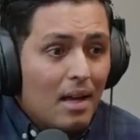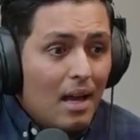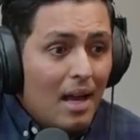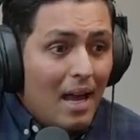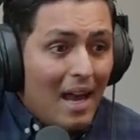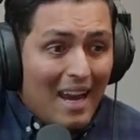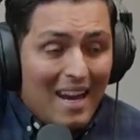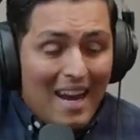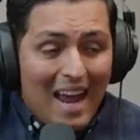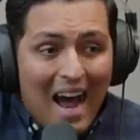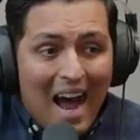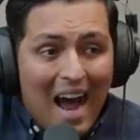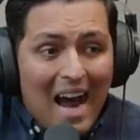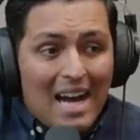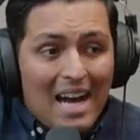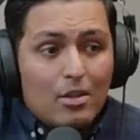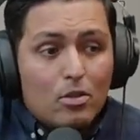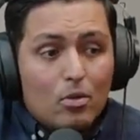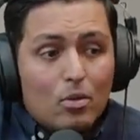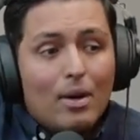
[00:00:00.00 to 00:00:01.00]
And
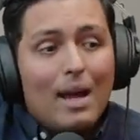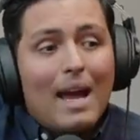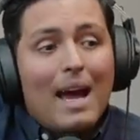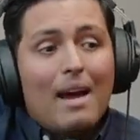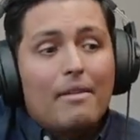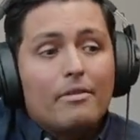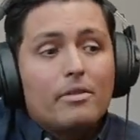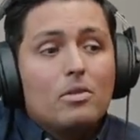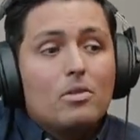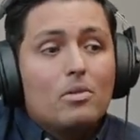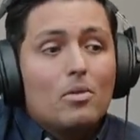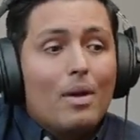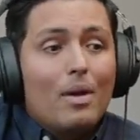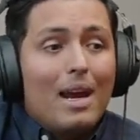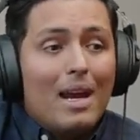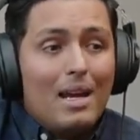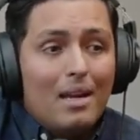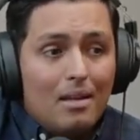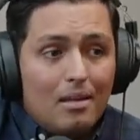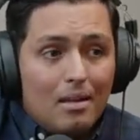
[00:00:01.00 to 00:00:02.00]
I don't have to do
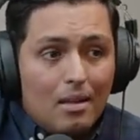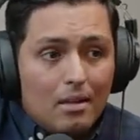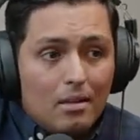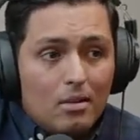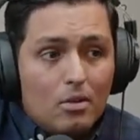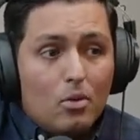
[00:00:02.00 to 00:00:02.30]
anything